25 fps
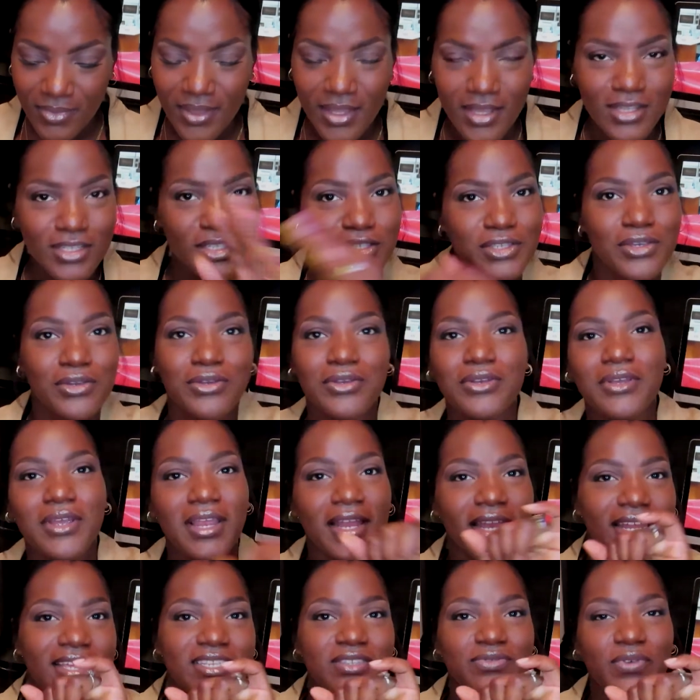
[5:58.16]
Skirt.
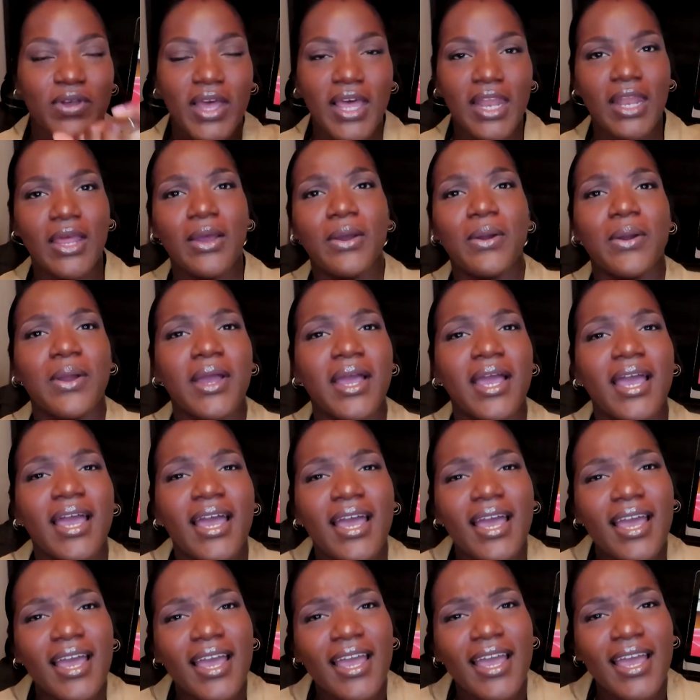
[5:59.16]
Let's follow.
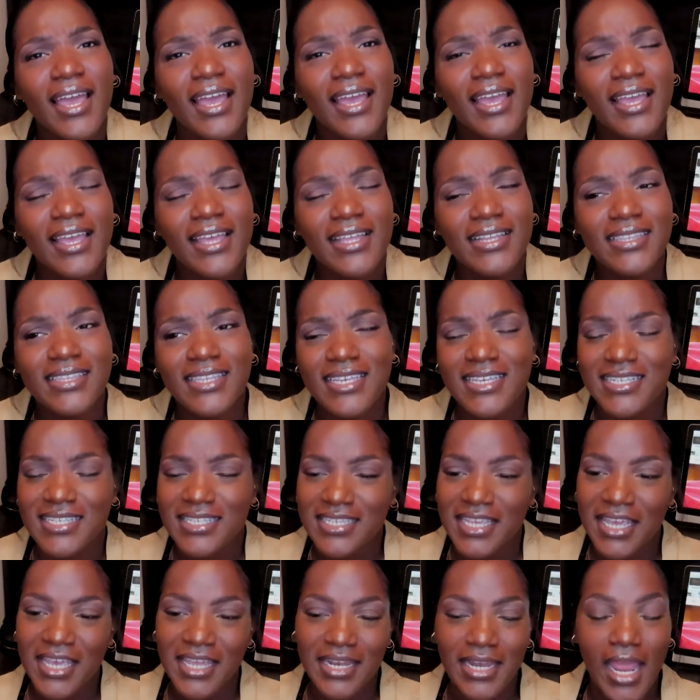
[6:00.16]

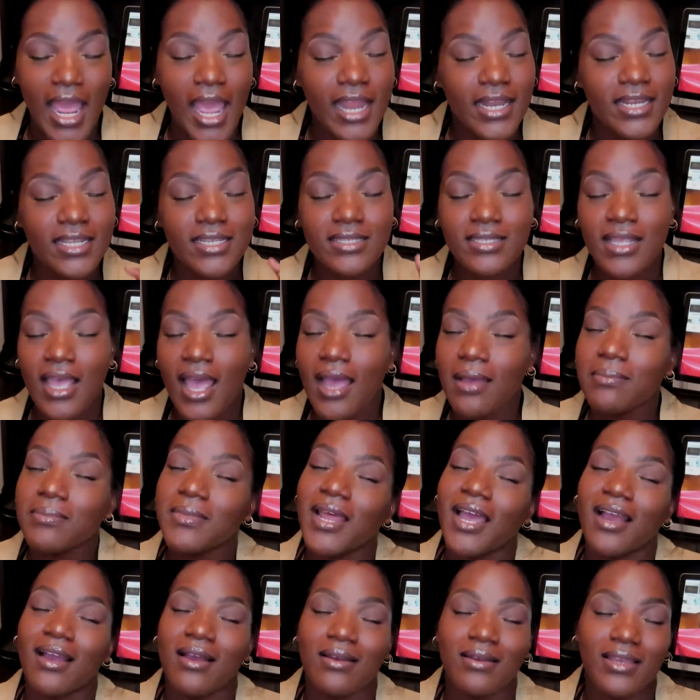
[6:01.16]
I'm
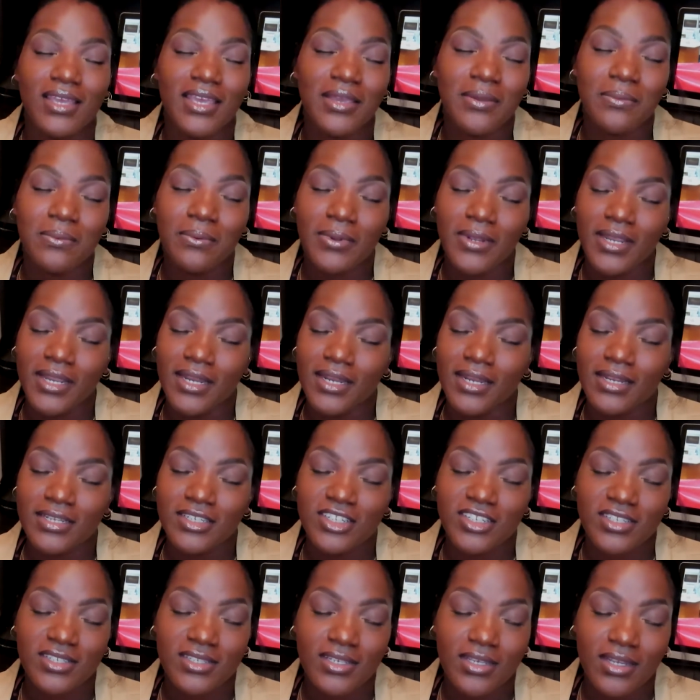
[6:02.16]
not gonna keep reading
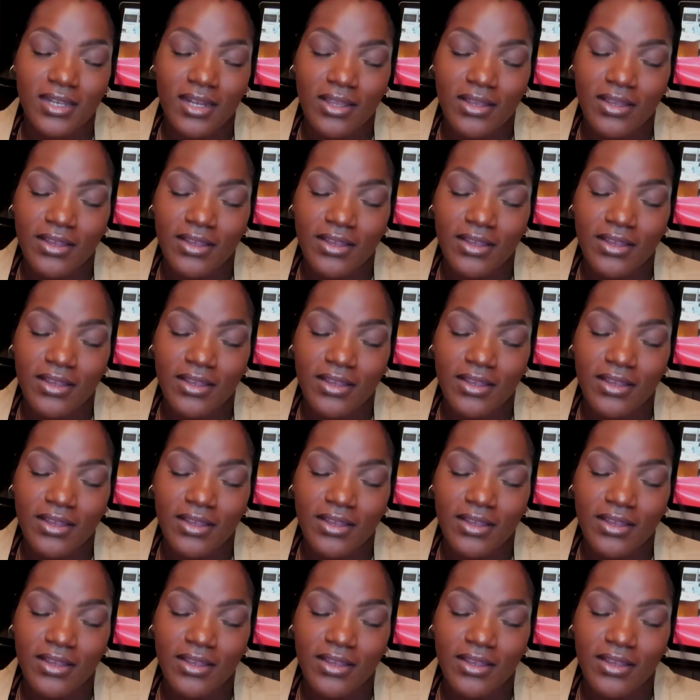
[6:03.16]
Giselle on